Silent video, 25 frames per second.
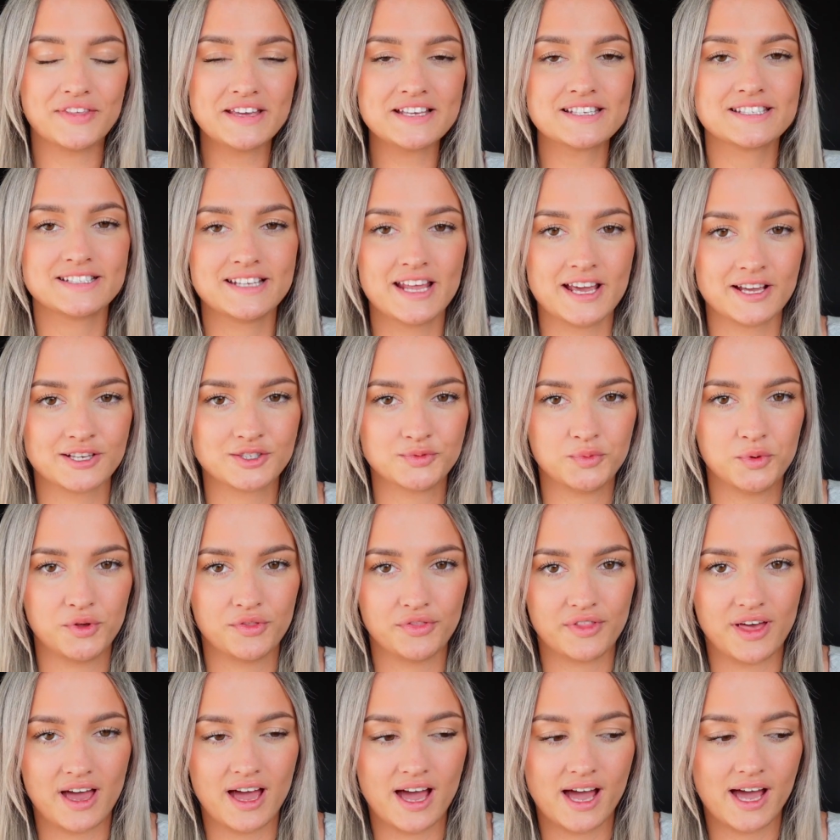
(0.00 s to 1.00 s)
This next
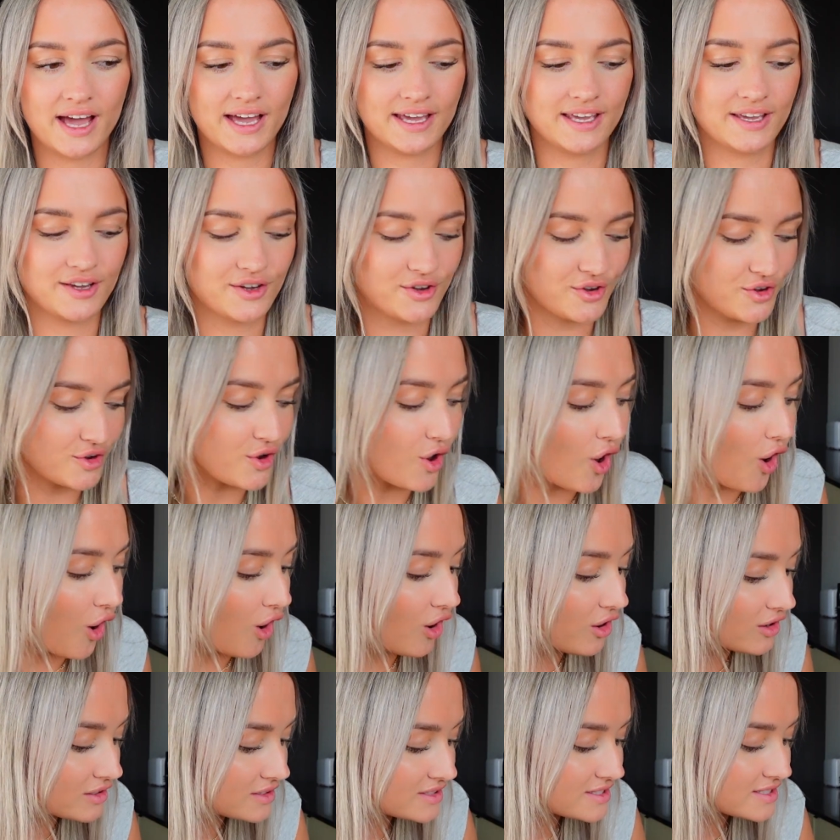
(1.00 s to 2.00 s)
one that I
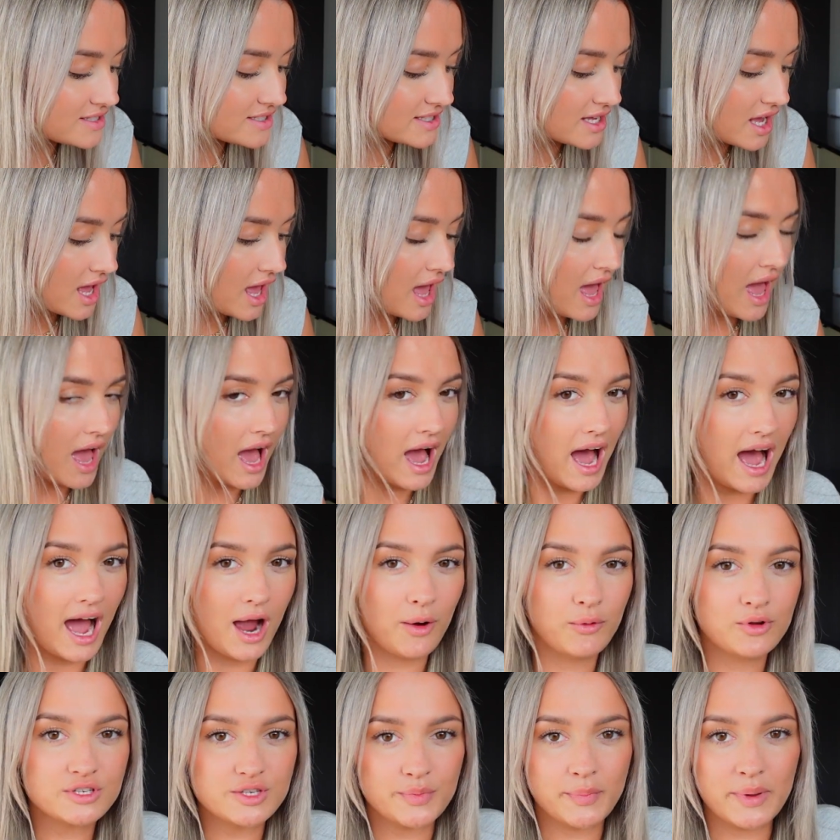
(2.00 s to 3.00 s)
got, I
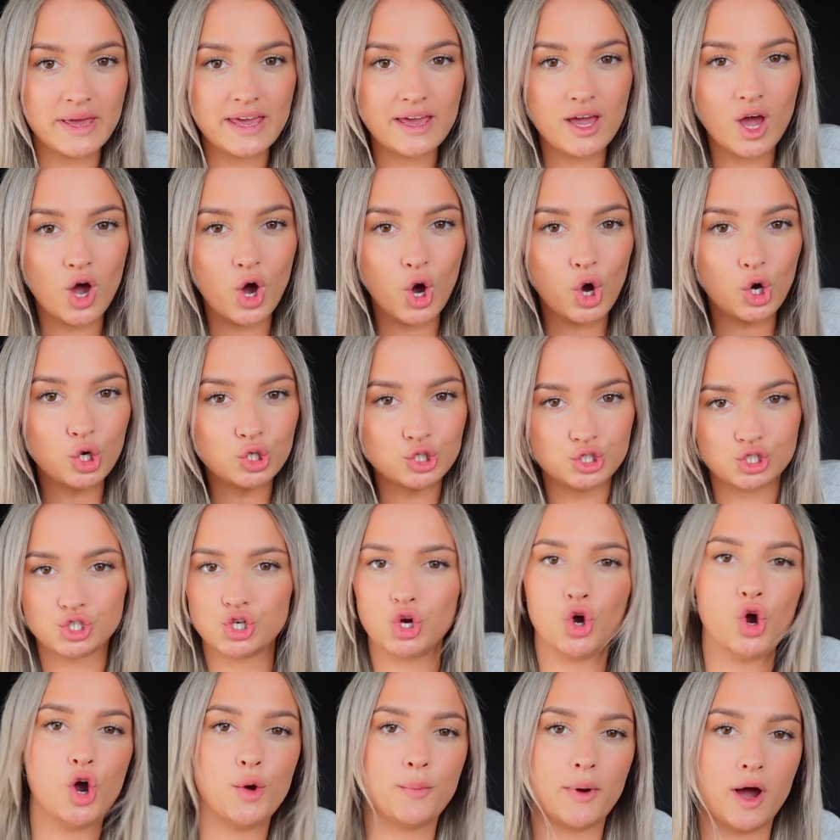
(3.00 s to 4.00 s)
was a bit
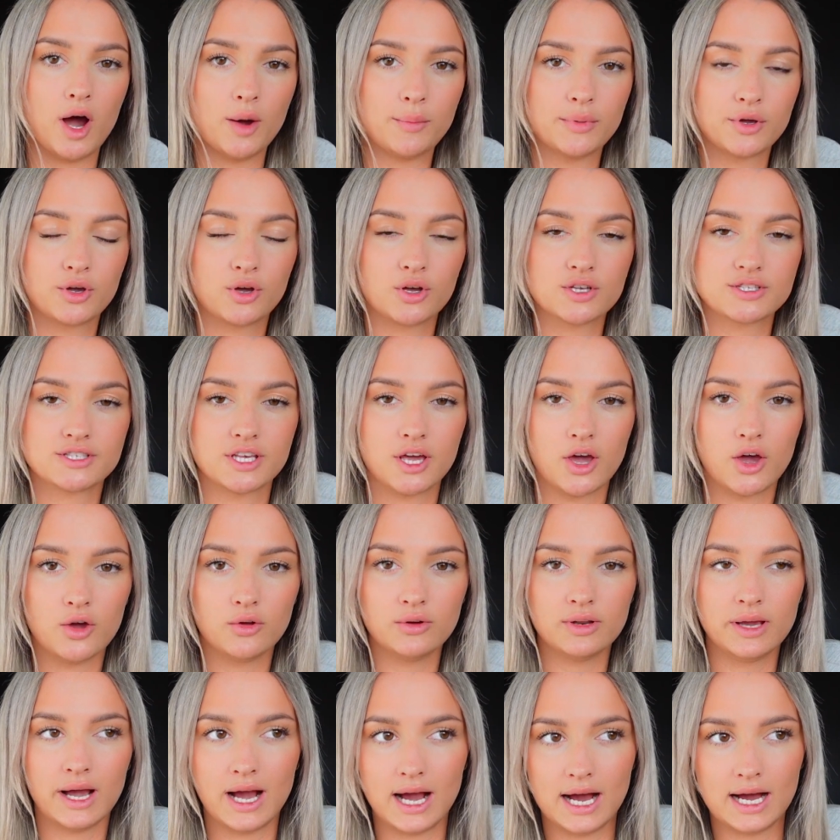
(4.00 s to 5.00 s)
unsure about because they
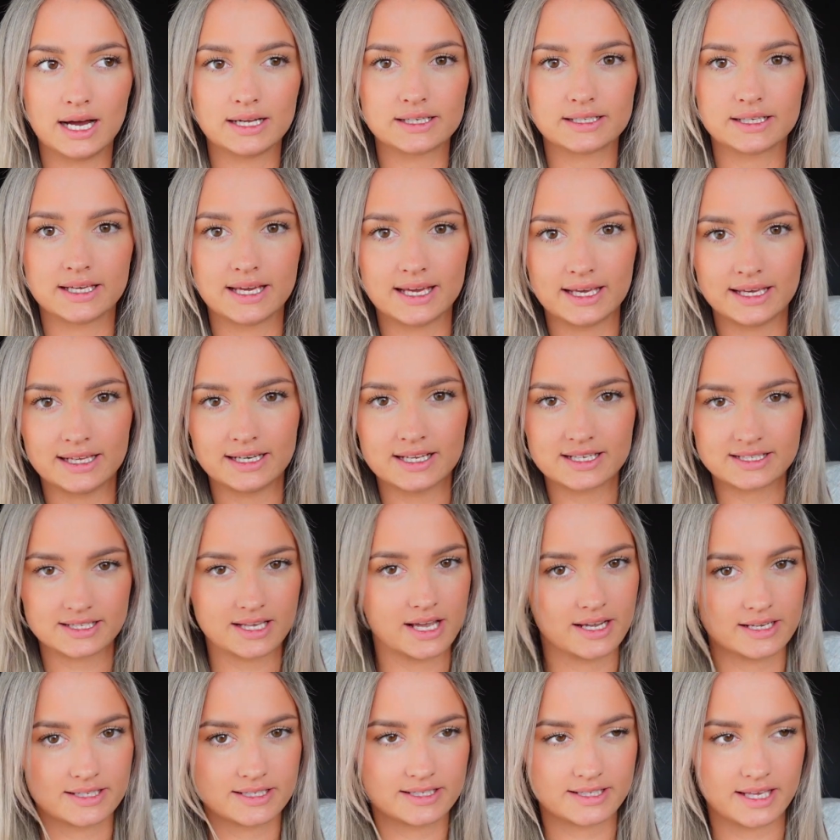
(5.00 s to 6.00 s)
only had it in a
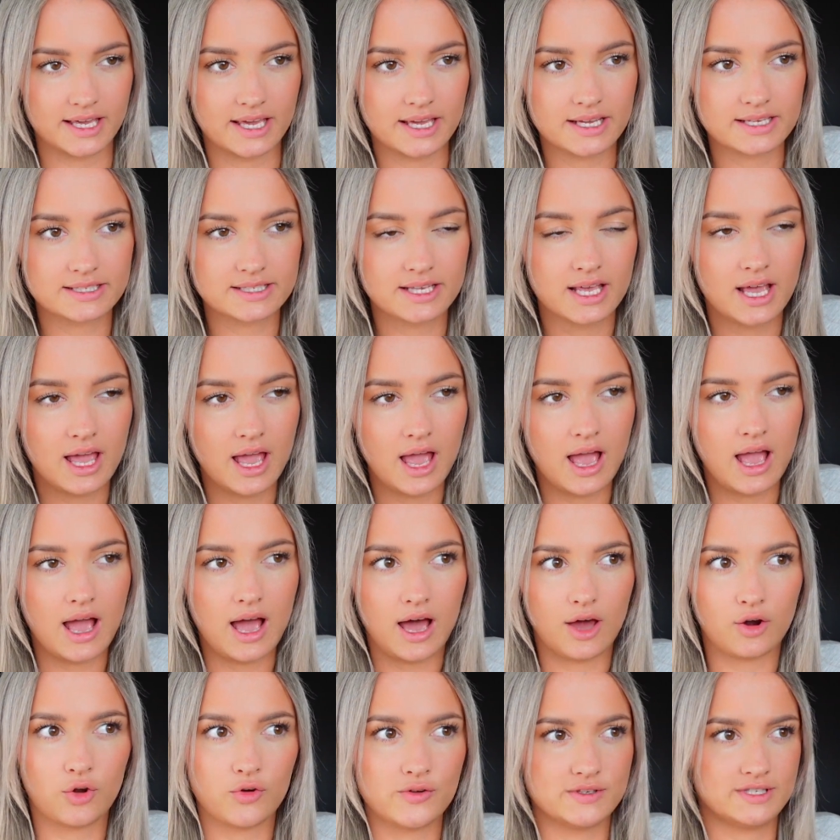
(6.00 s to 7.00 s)
size 6
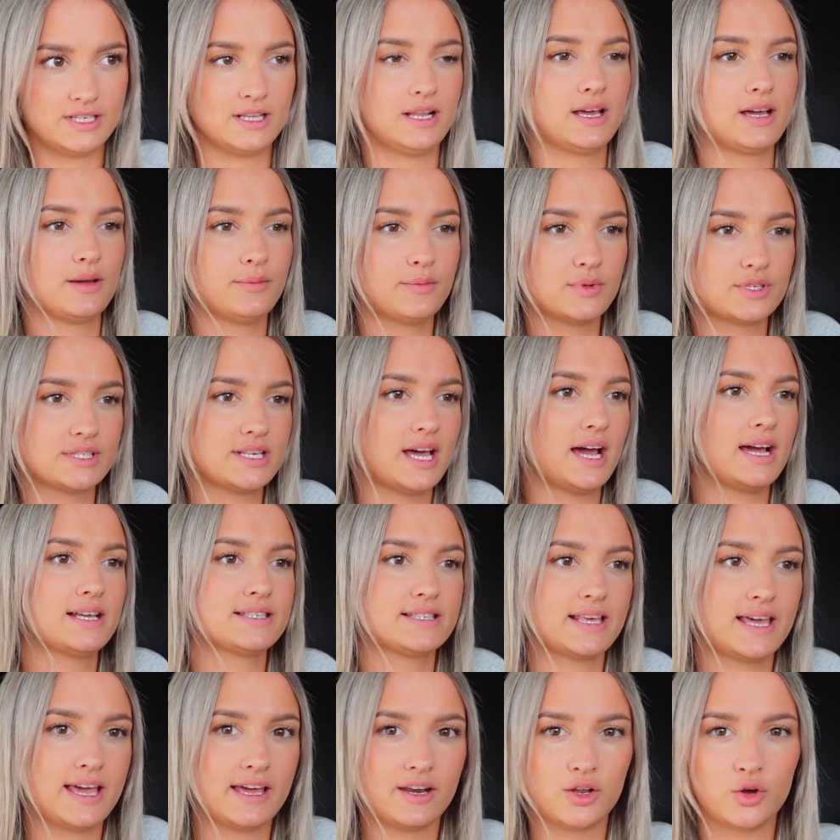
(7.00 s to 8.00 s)
and obviously like I'm a size
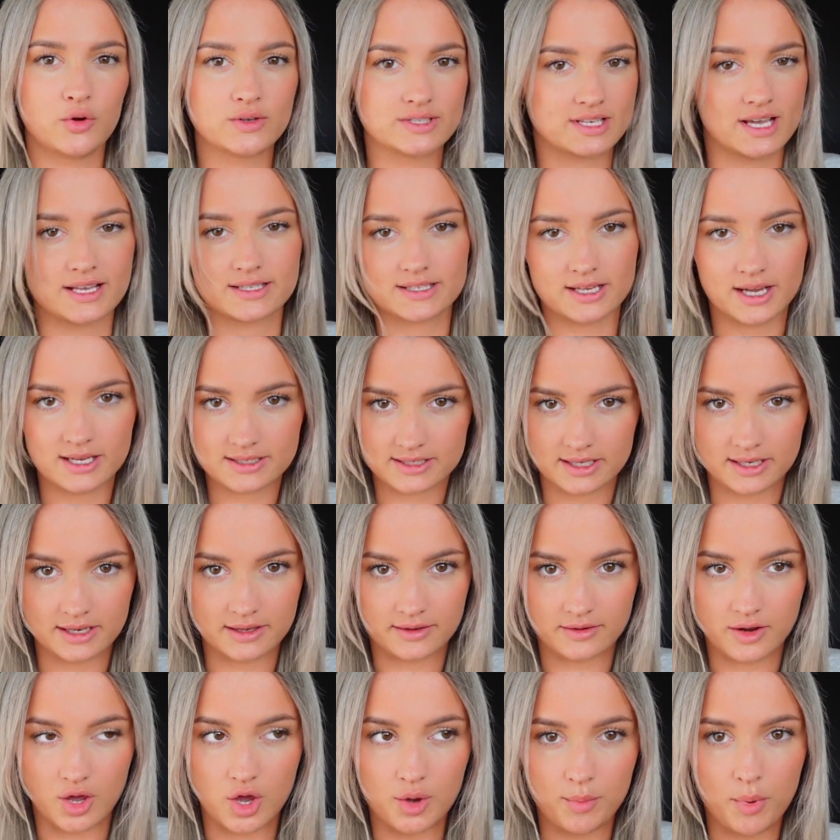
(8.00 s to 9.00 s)
8 and I always get size 8
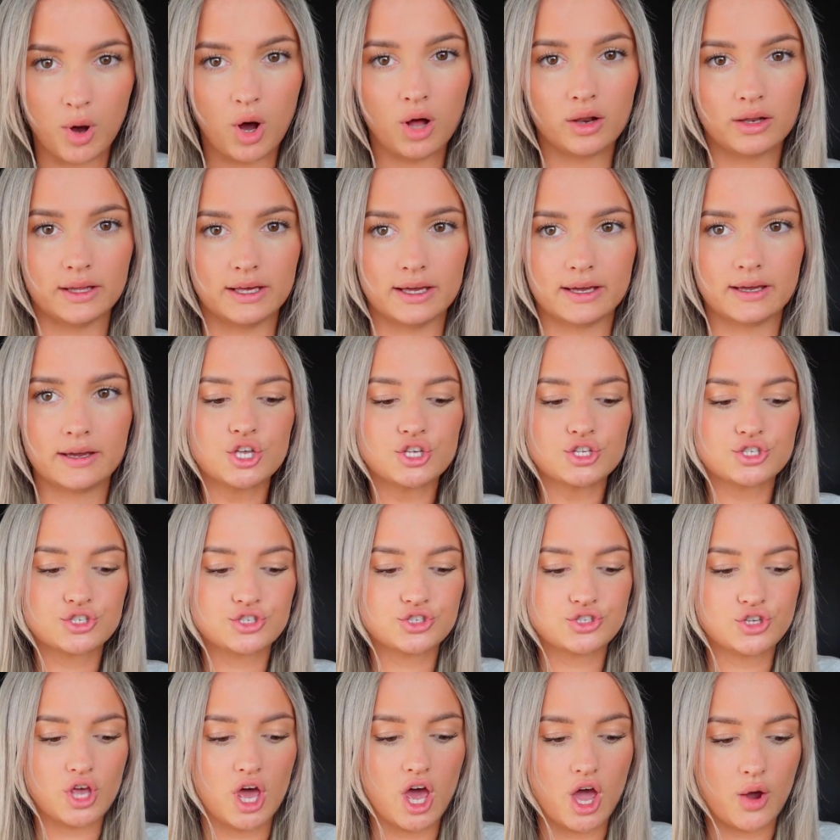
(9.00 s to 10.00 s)
in O oh,
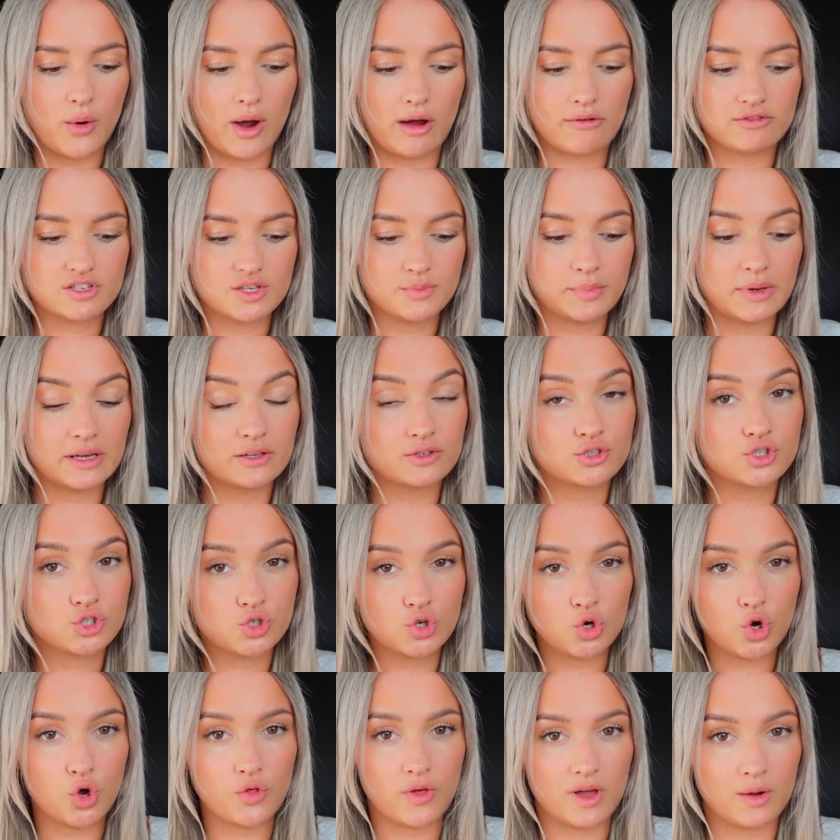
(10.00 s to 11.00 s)
So I was a bit
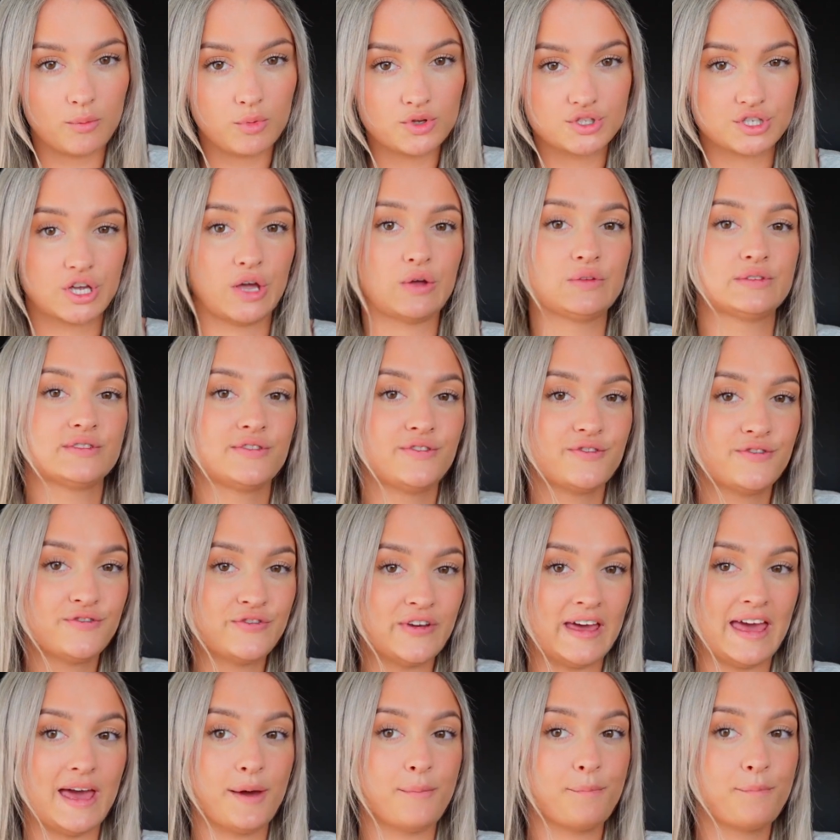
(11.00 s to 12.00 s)
unsure that it wasn't going to
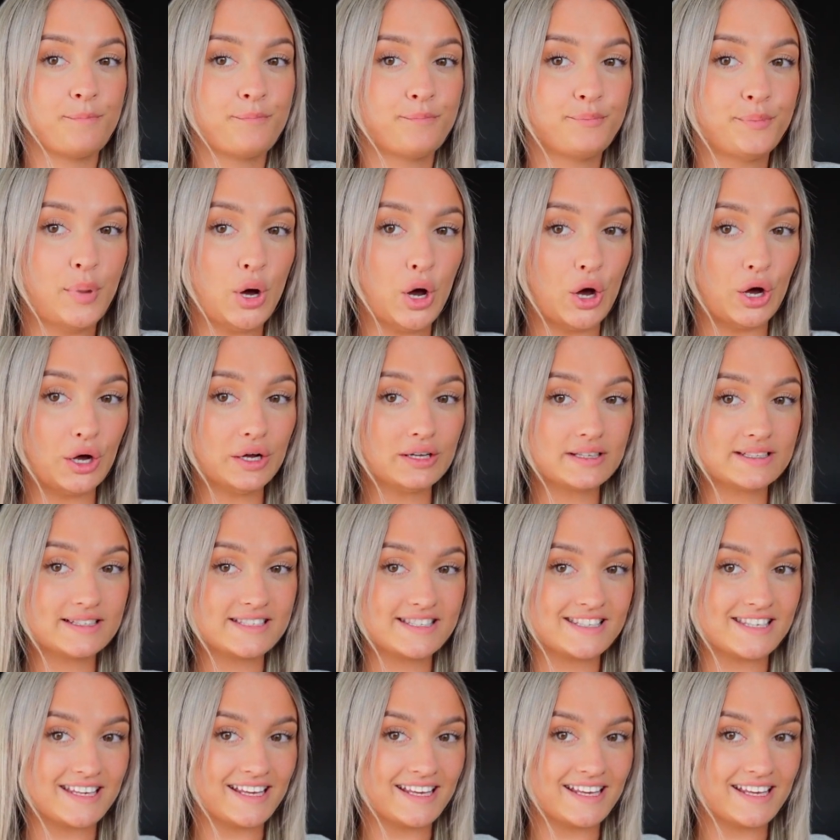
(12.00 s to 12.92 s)
fit, but